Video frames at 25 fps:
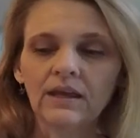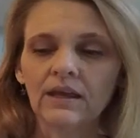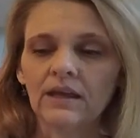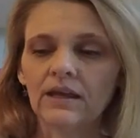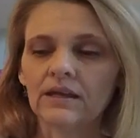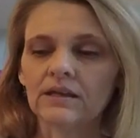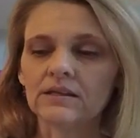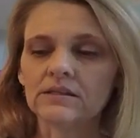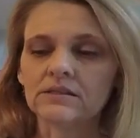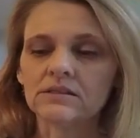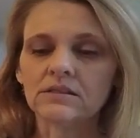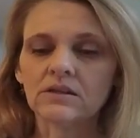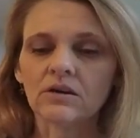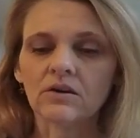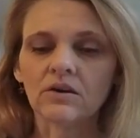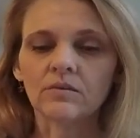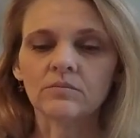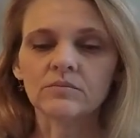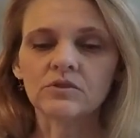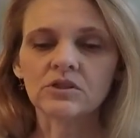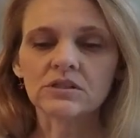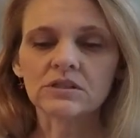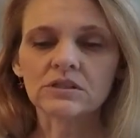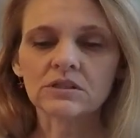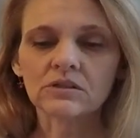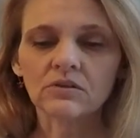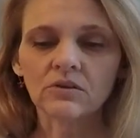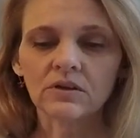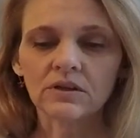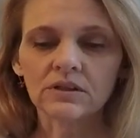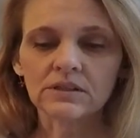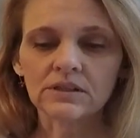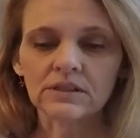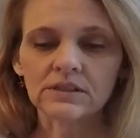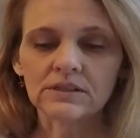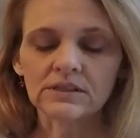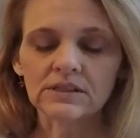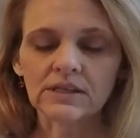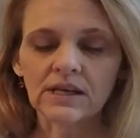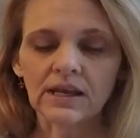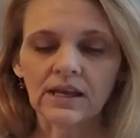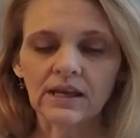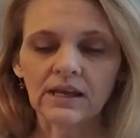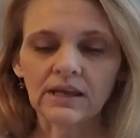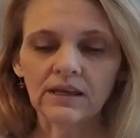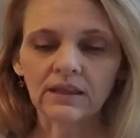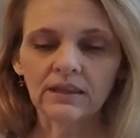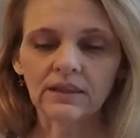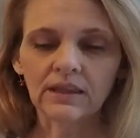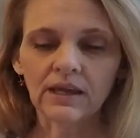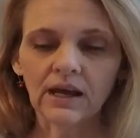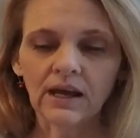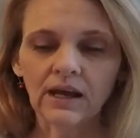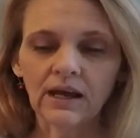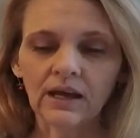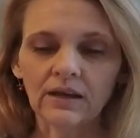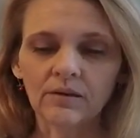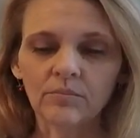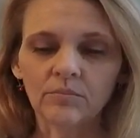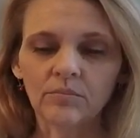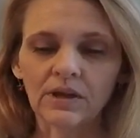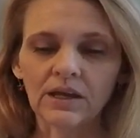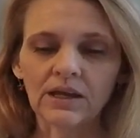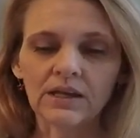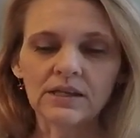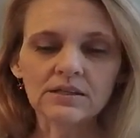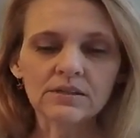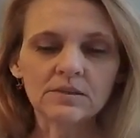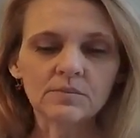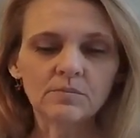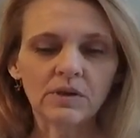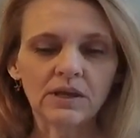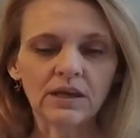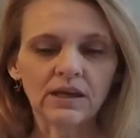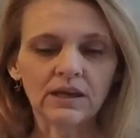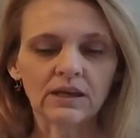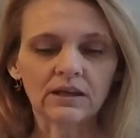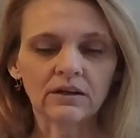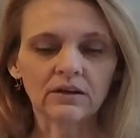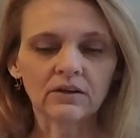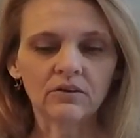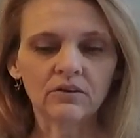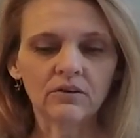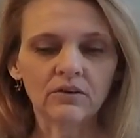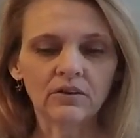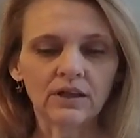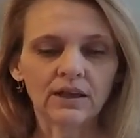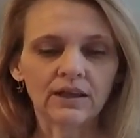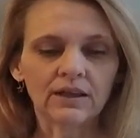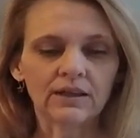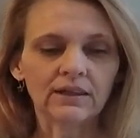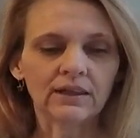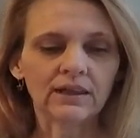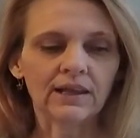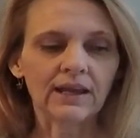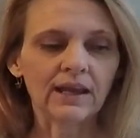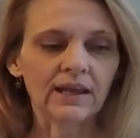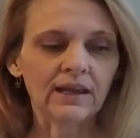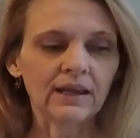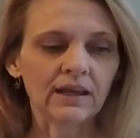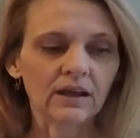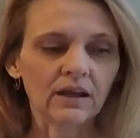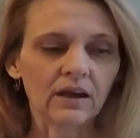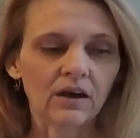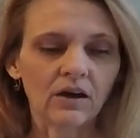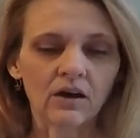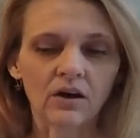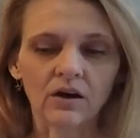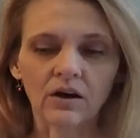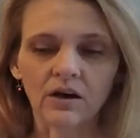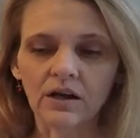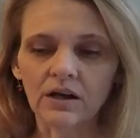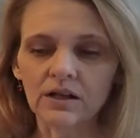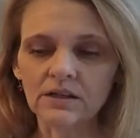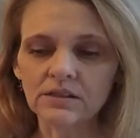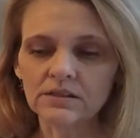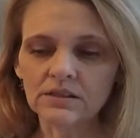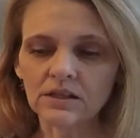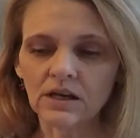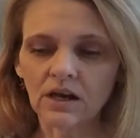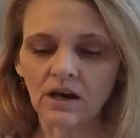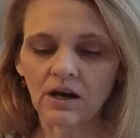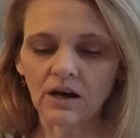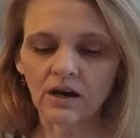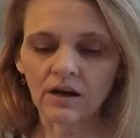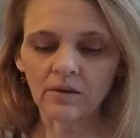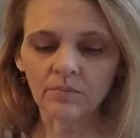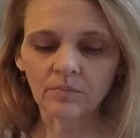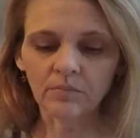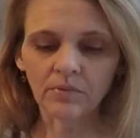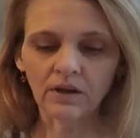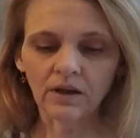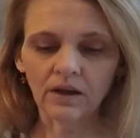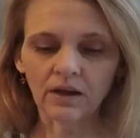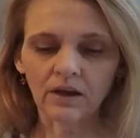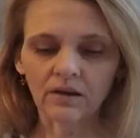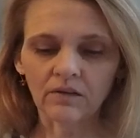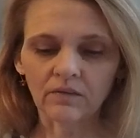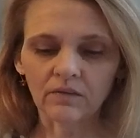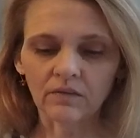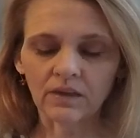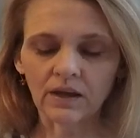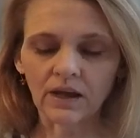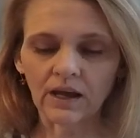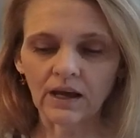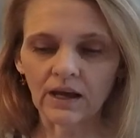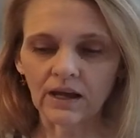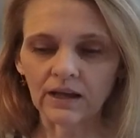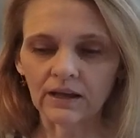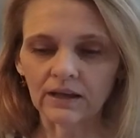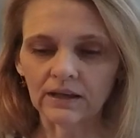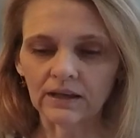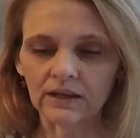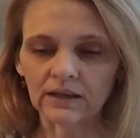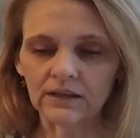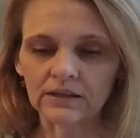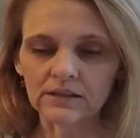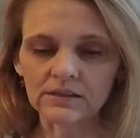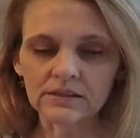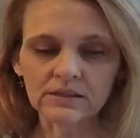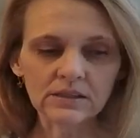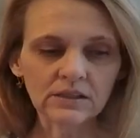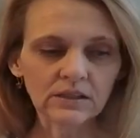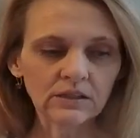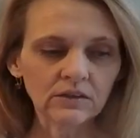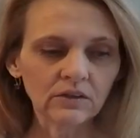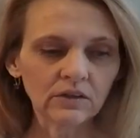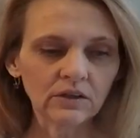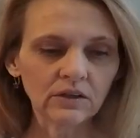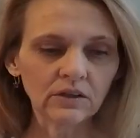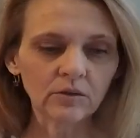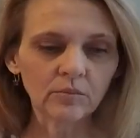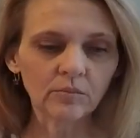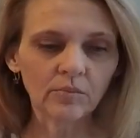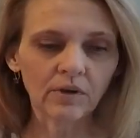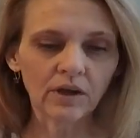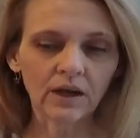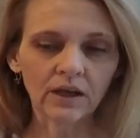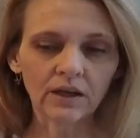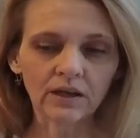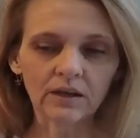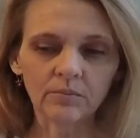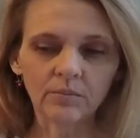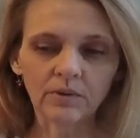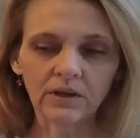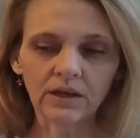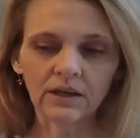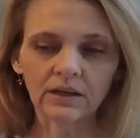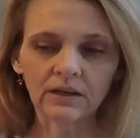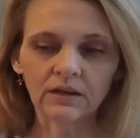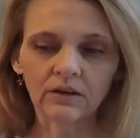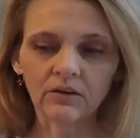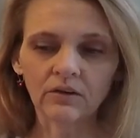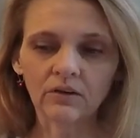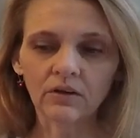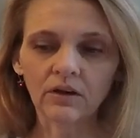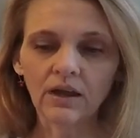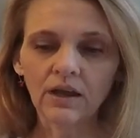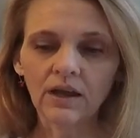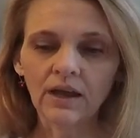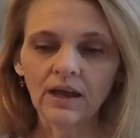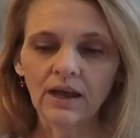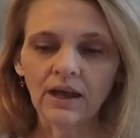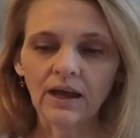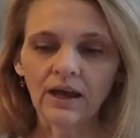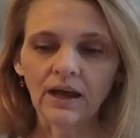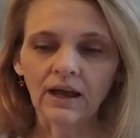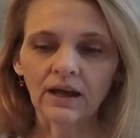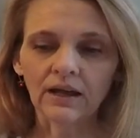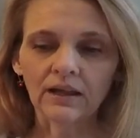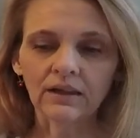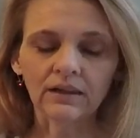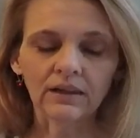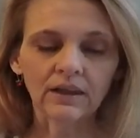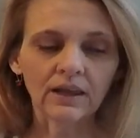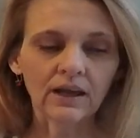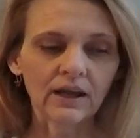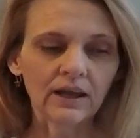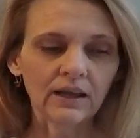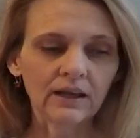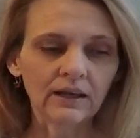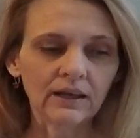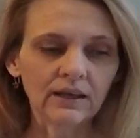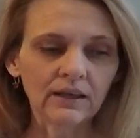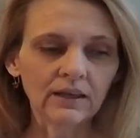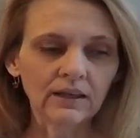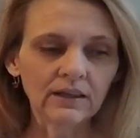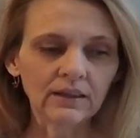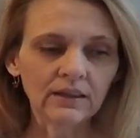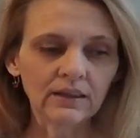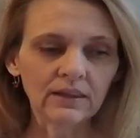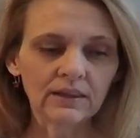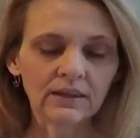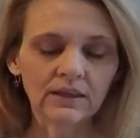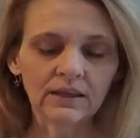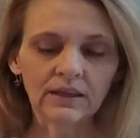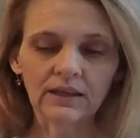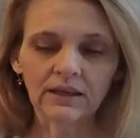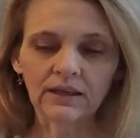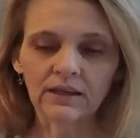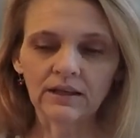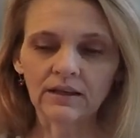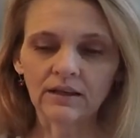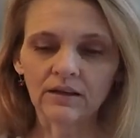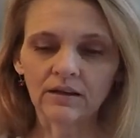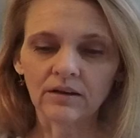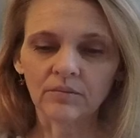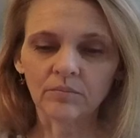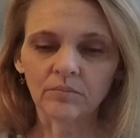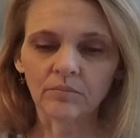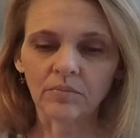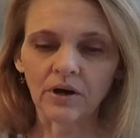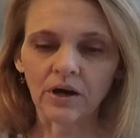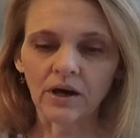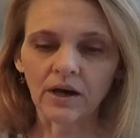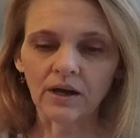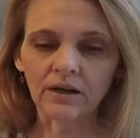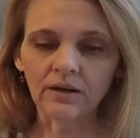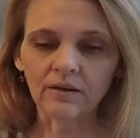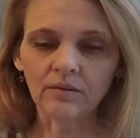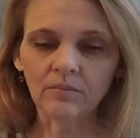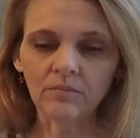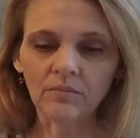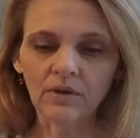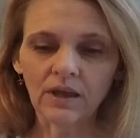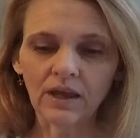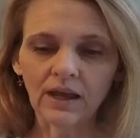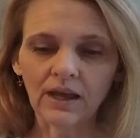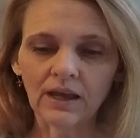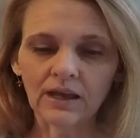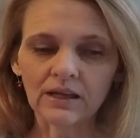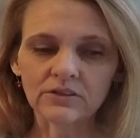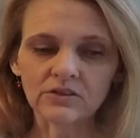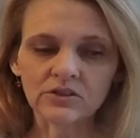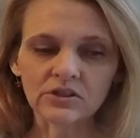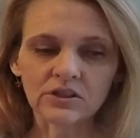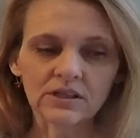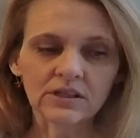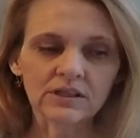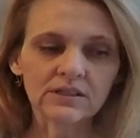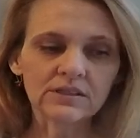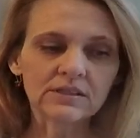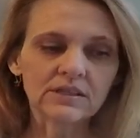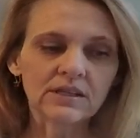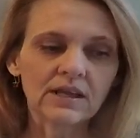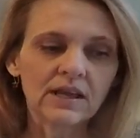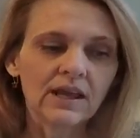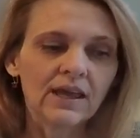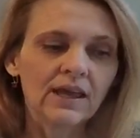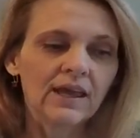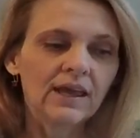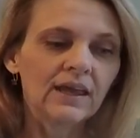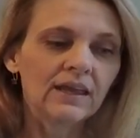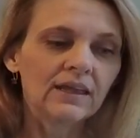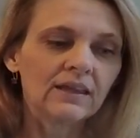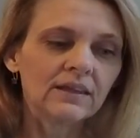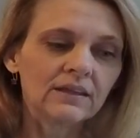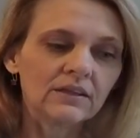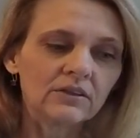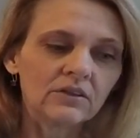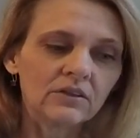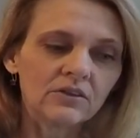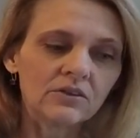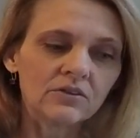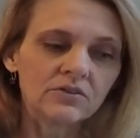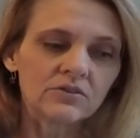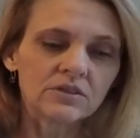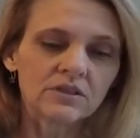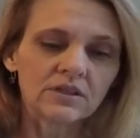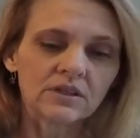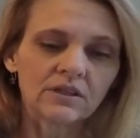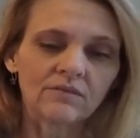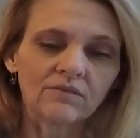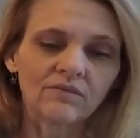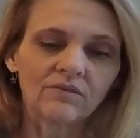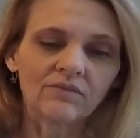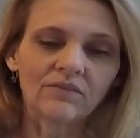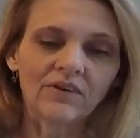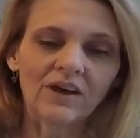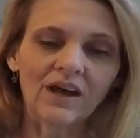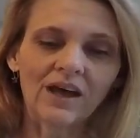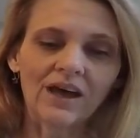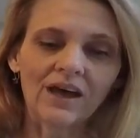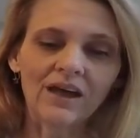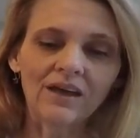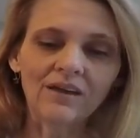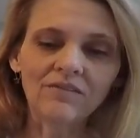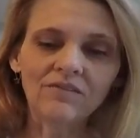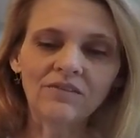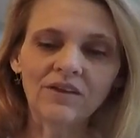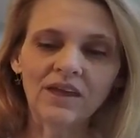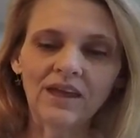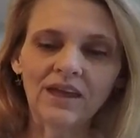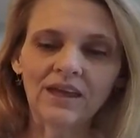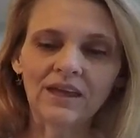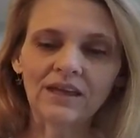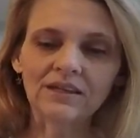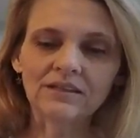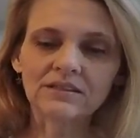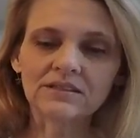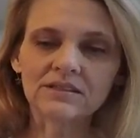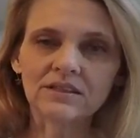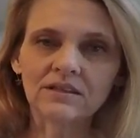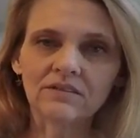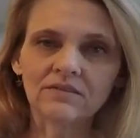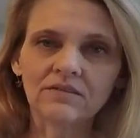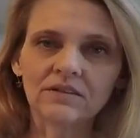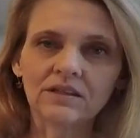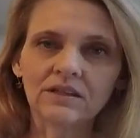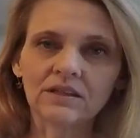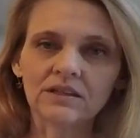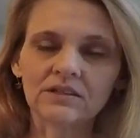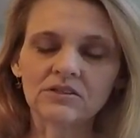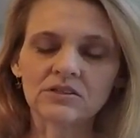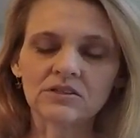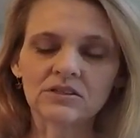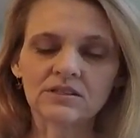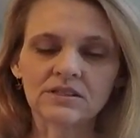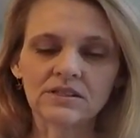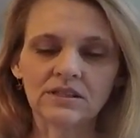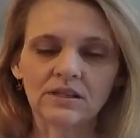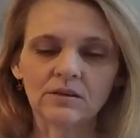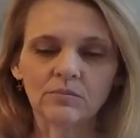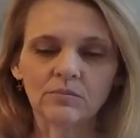And so I'm just going to take that base panel and lay it on top of that interior body panel, aligning the bottom edges. And then using 5/8 of an inch seam